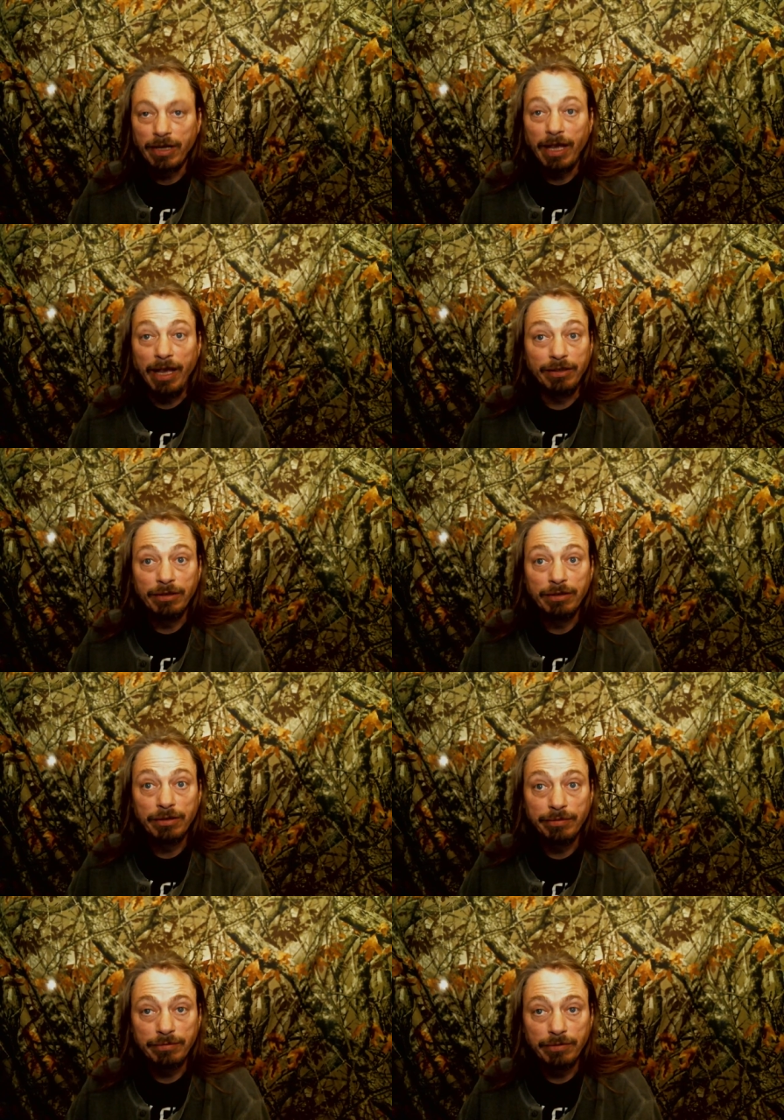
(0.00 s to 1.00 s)
And
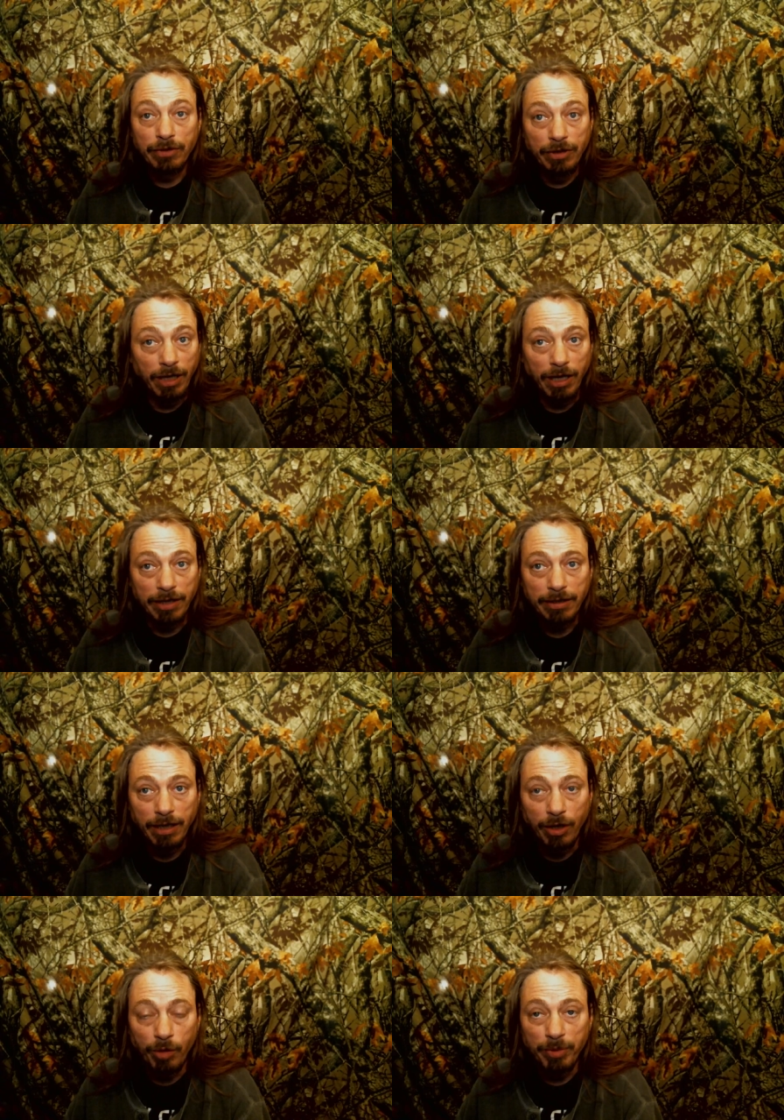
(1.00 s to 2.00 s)
good luck.
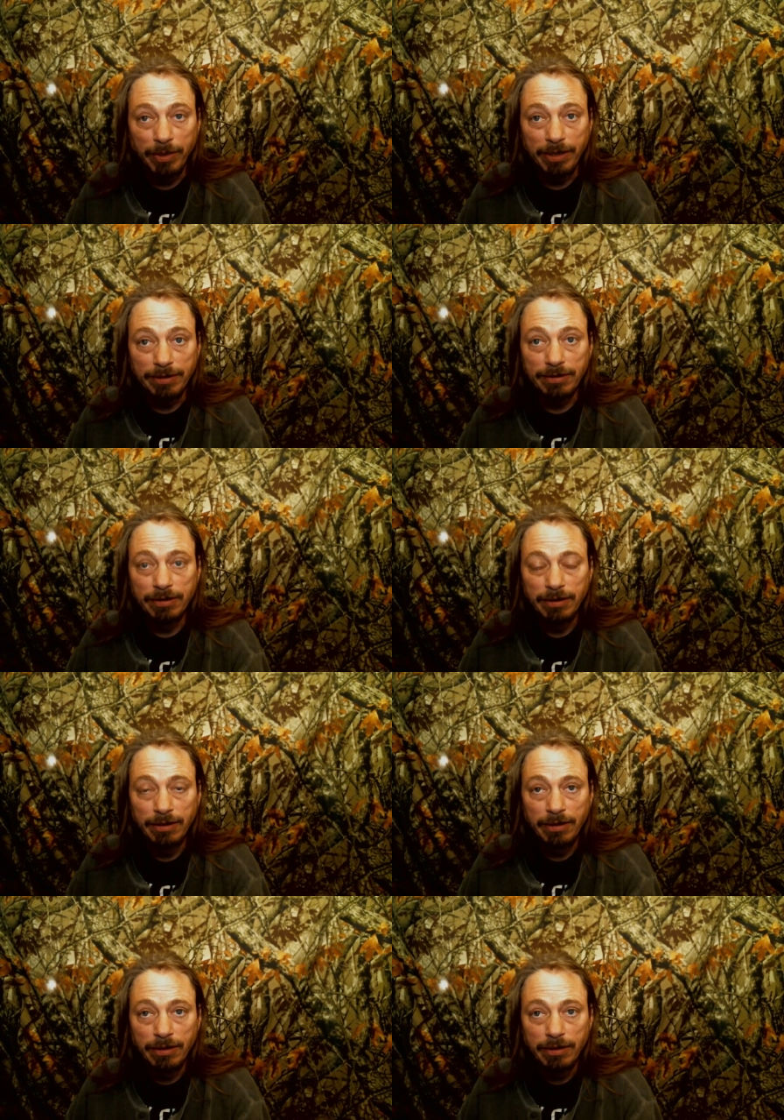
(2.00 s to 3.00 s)
I hope you win.
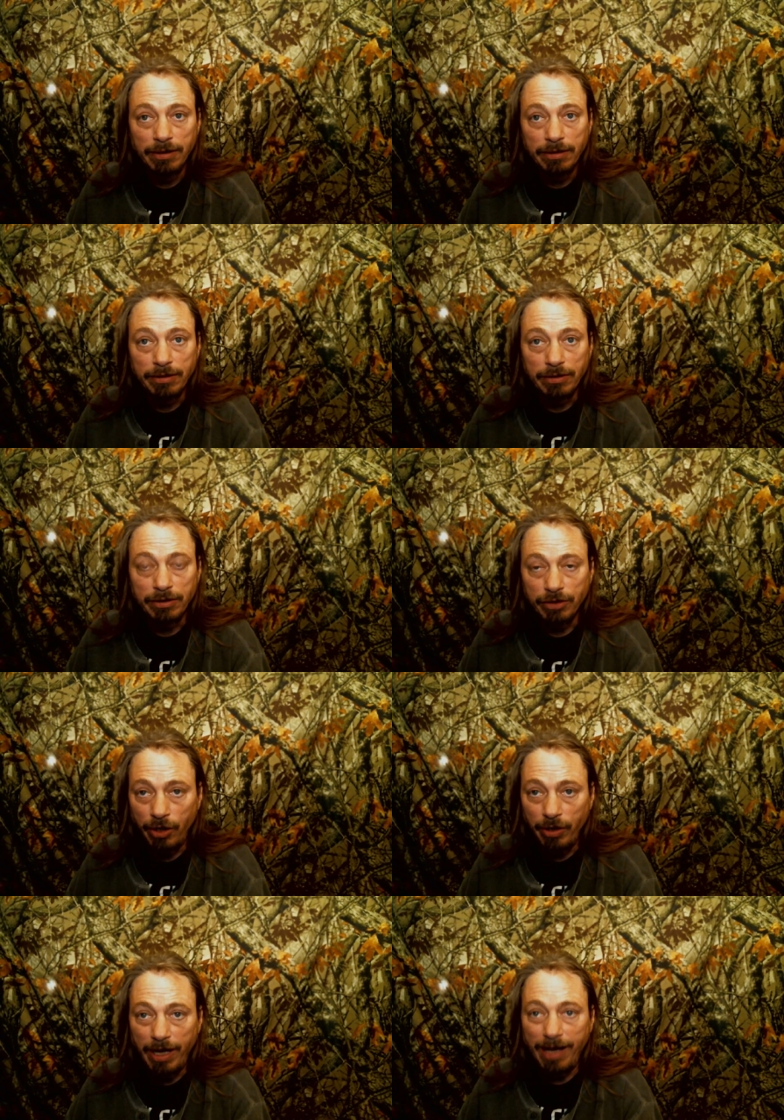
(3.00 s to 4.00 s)

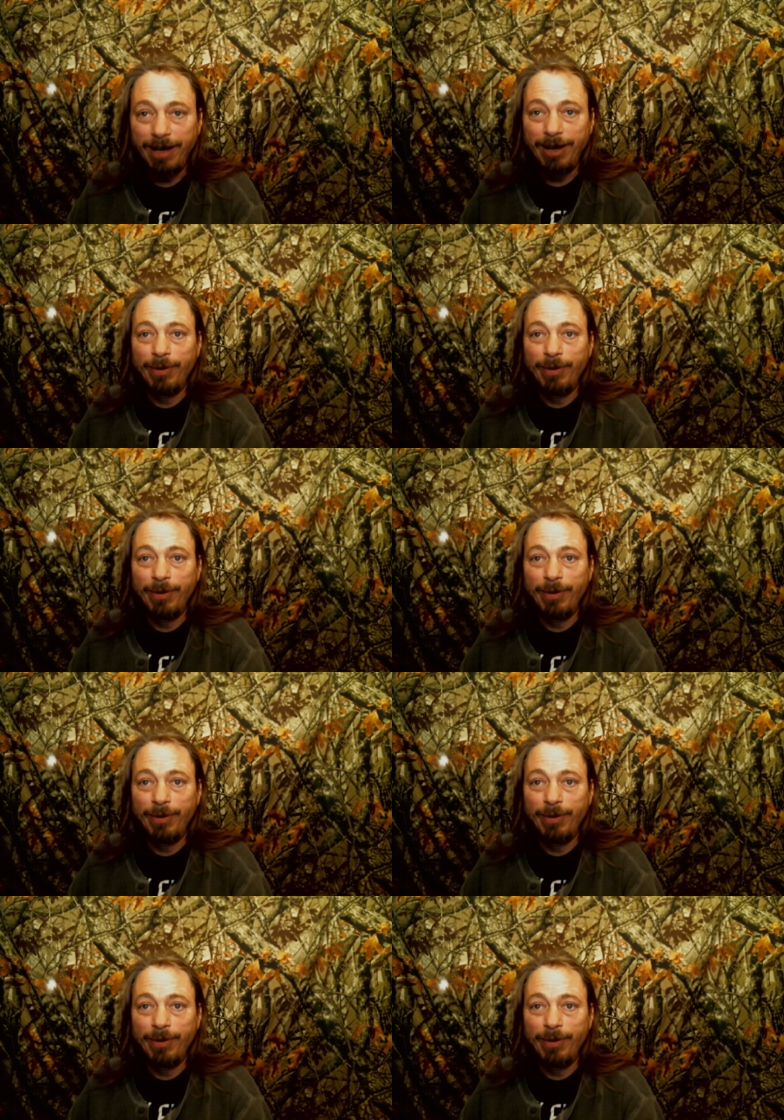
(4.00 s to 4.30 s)
So now,